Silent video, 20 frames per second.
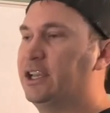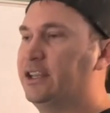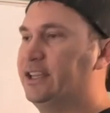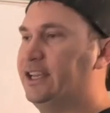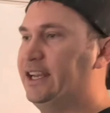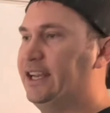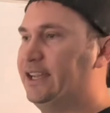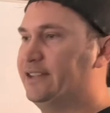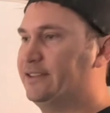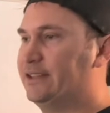
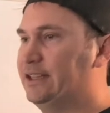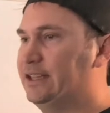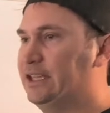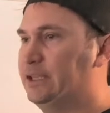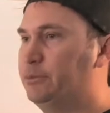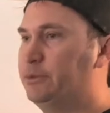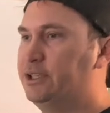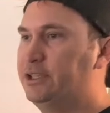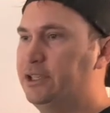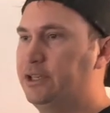that has a
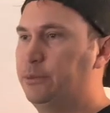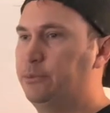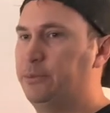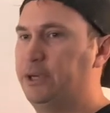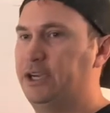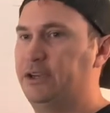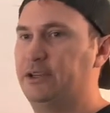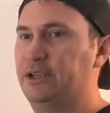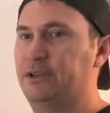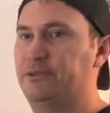limited
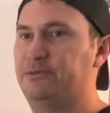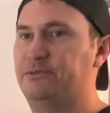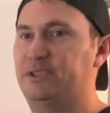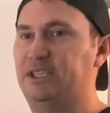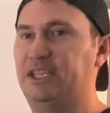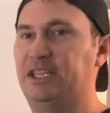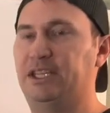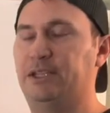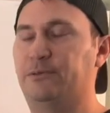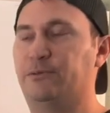amount of
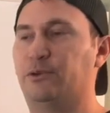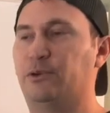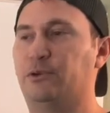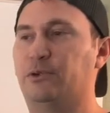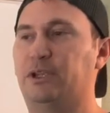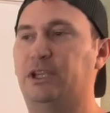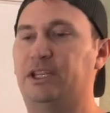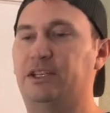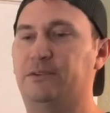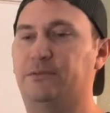need
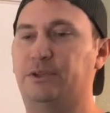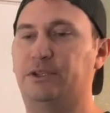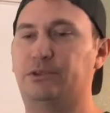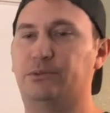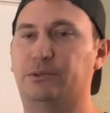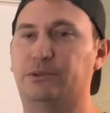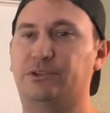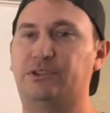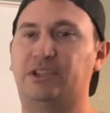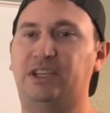for
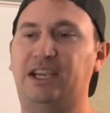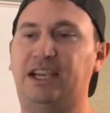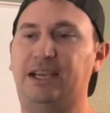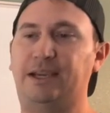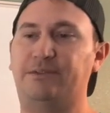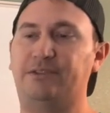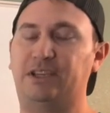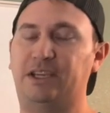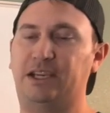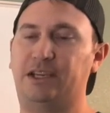individuals to
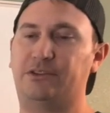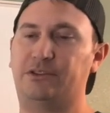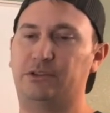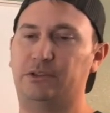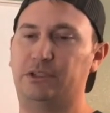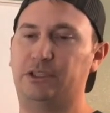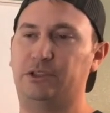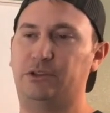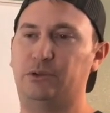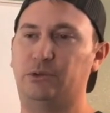have to
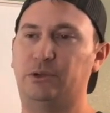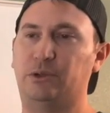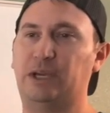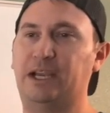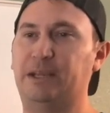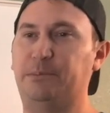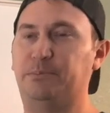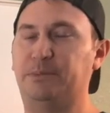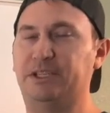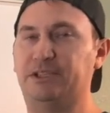actually do
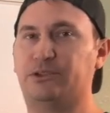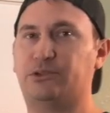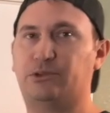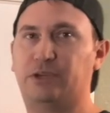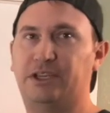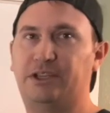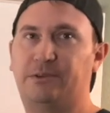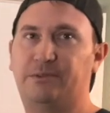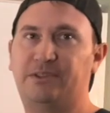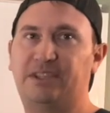
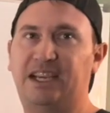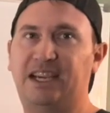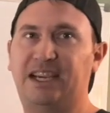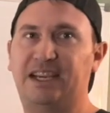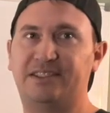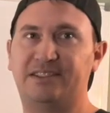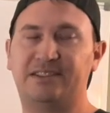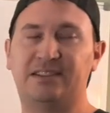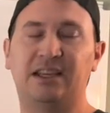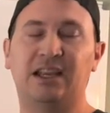administrative
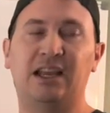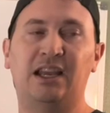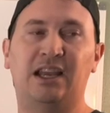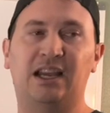tasks,